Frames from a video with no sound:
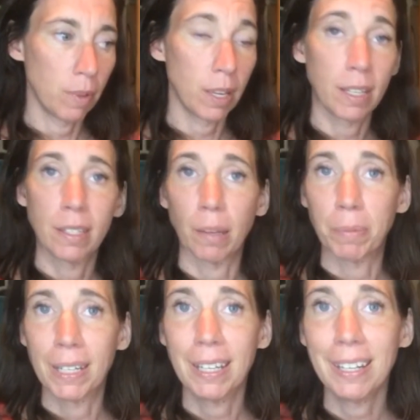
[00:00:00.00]

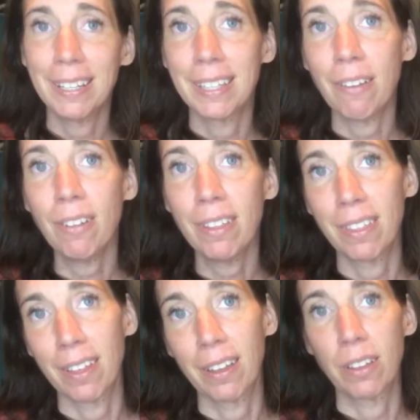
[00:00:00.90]
Accepting it is
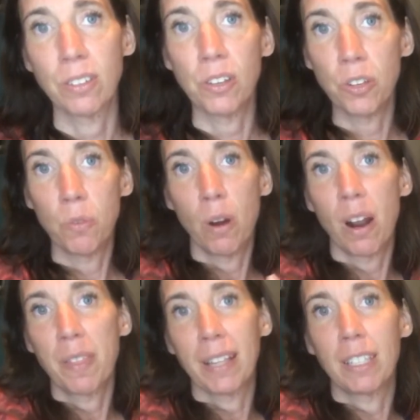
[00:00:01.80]
everything, because then you
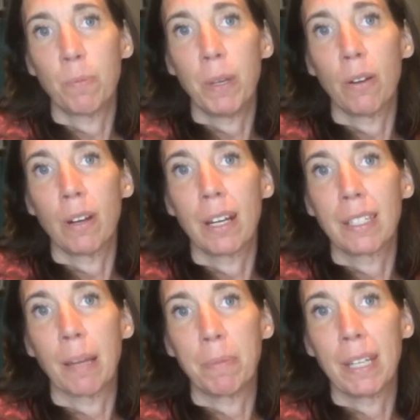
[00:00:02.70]
are that spirit
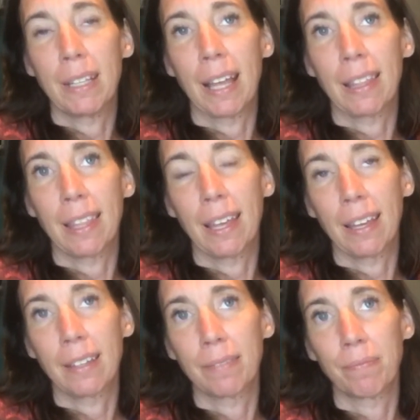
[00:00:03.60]
accepting that
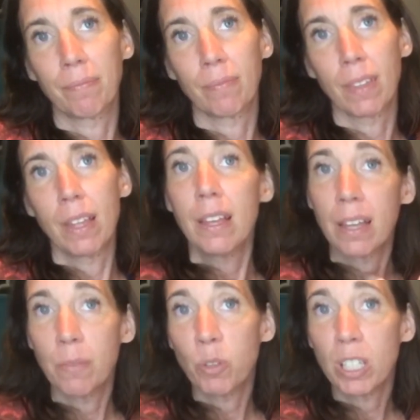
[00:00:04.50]
thing.
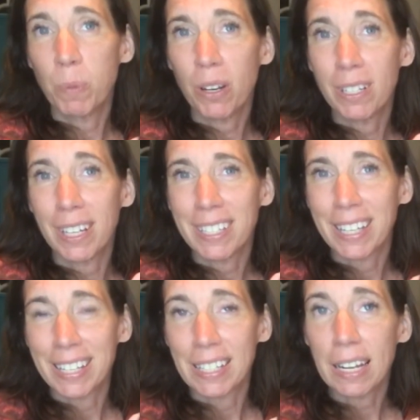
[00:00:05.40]
And when spirit does
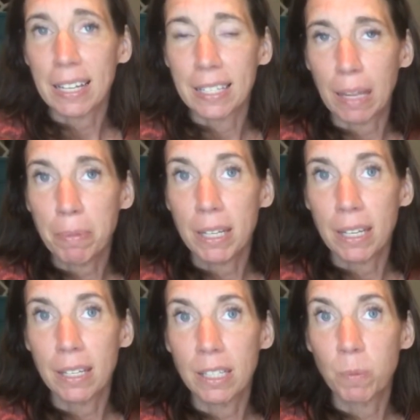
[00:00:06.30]
that, it's not accepting
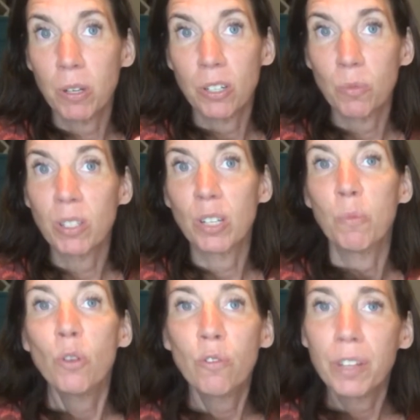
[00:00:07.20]
it. Spirit just wants to
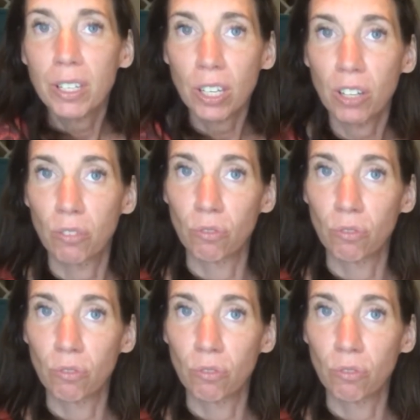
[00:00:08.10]
move in you.